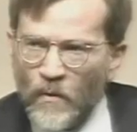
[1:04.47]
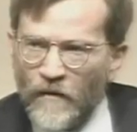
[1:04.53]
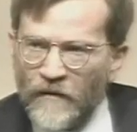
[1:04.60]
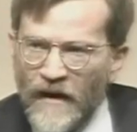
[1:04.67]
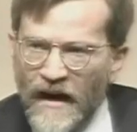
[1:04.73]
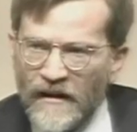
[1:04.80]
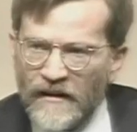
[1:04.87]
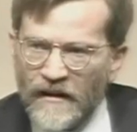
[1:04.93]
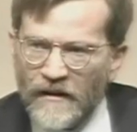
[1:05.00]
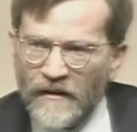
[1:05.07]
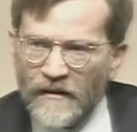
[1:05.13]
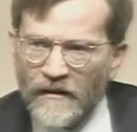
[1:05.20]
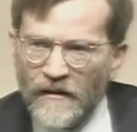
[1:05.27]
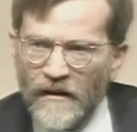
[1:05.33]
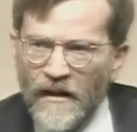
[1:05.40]
were
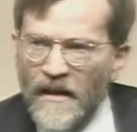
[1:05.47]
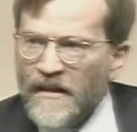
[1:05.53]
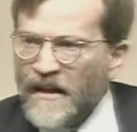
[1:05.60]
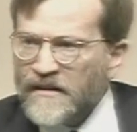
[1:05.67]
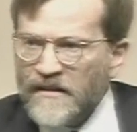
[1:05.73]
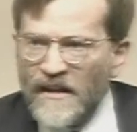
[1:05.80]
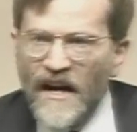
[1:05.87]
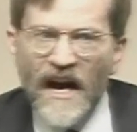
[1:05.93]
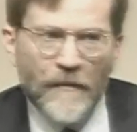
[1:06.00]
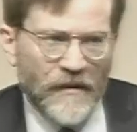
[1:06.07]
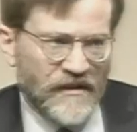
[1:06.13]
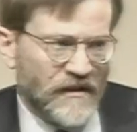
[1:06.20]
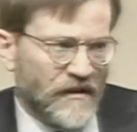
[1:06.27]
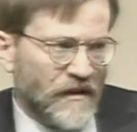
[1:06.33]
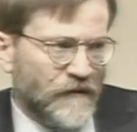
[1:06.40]
violated. That's the
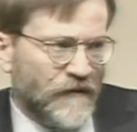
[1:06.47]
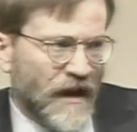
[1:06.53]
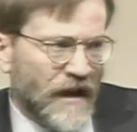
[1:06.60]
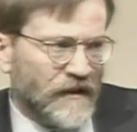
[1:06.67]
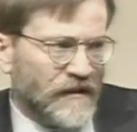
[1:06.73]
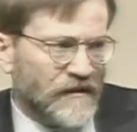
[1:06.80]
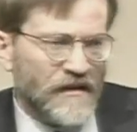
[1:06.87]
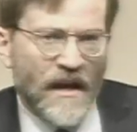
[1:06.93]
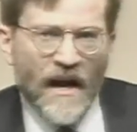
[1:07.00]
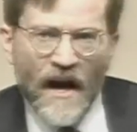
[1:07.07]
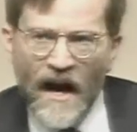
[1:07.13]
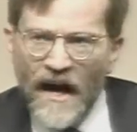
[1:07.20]
opposite of violence.